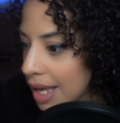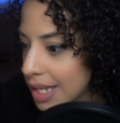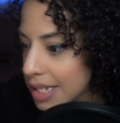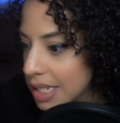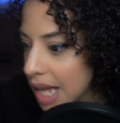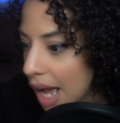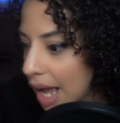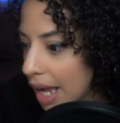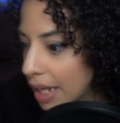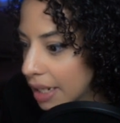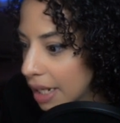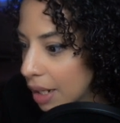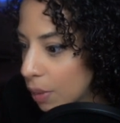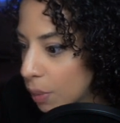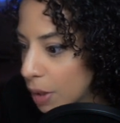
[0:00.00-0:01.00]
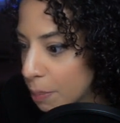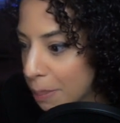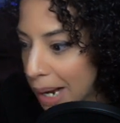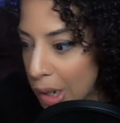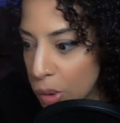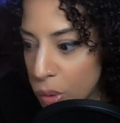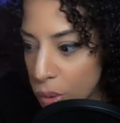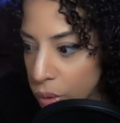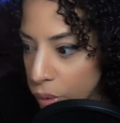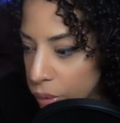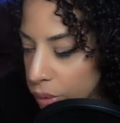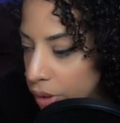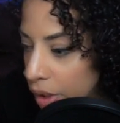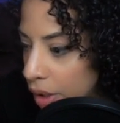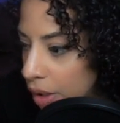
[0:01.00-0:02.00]
sign in with my Google.
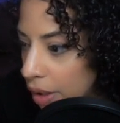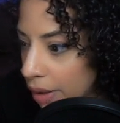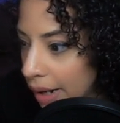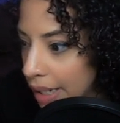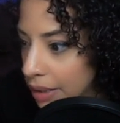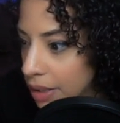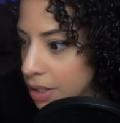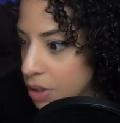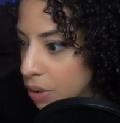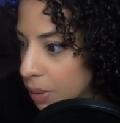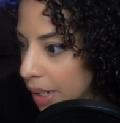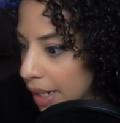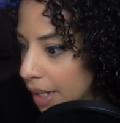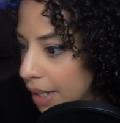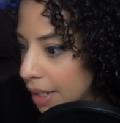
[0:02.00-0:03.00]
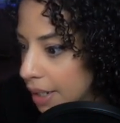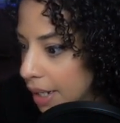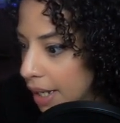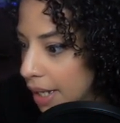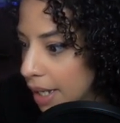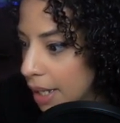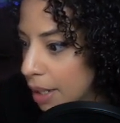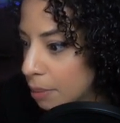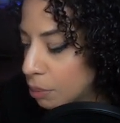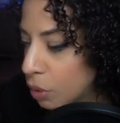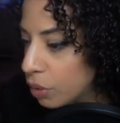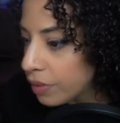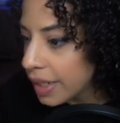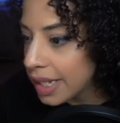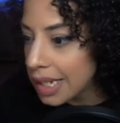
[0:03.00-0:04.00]
All right, let's go ahead and
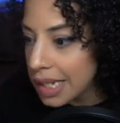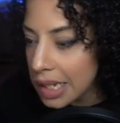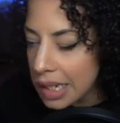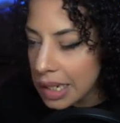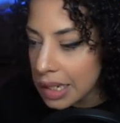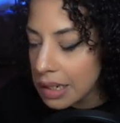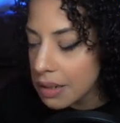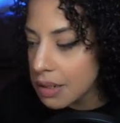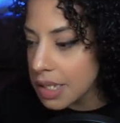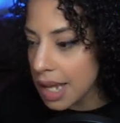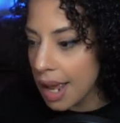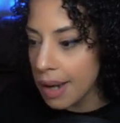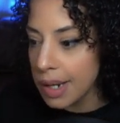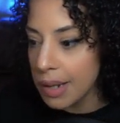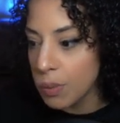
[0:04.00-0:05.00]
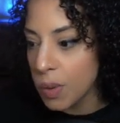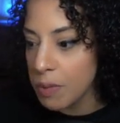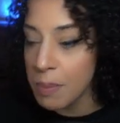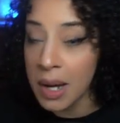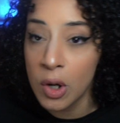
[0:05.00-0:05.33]
move in, sign in with my